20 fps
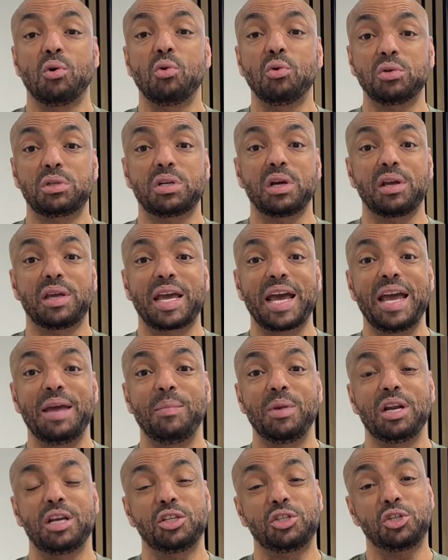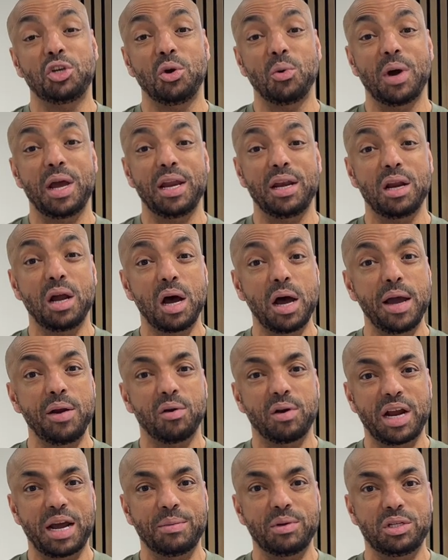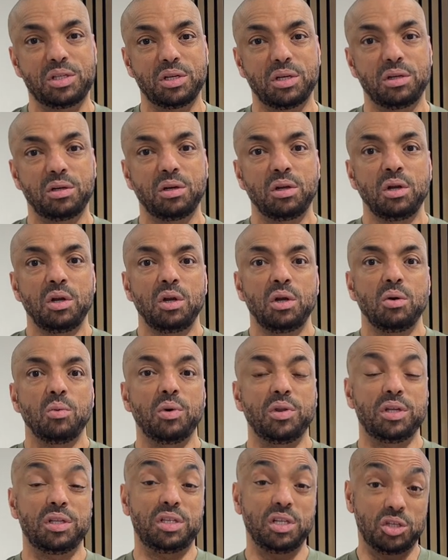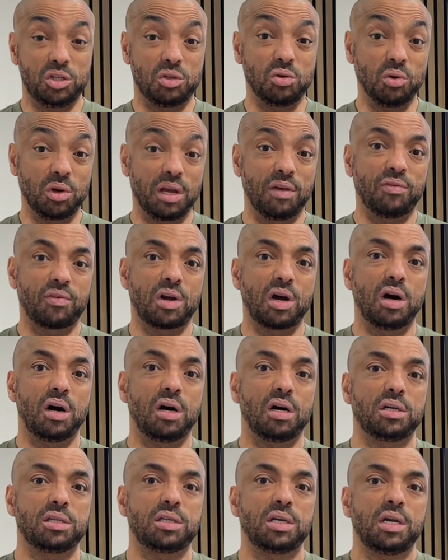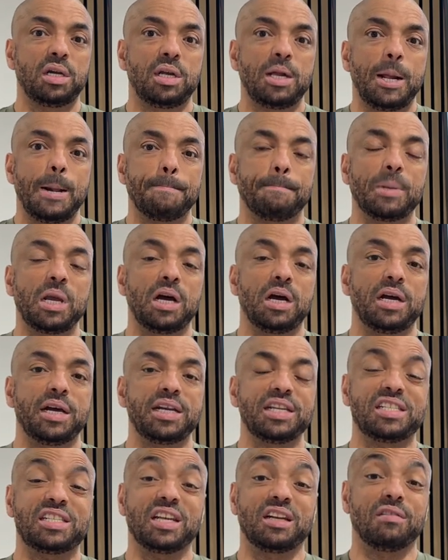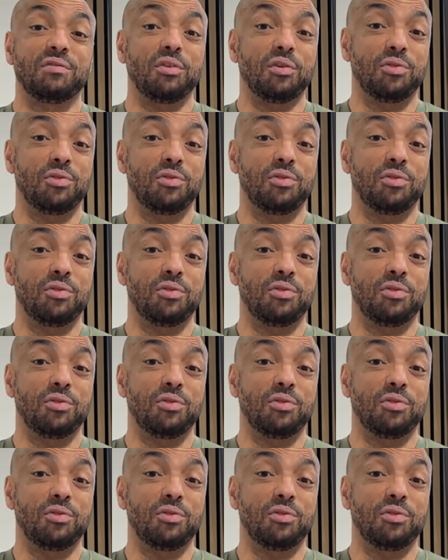also came in at 289 on Amazon with a digital gift card instead of the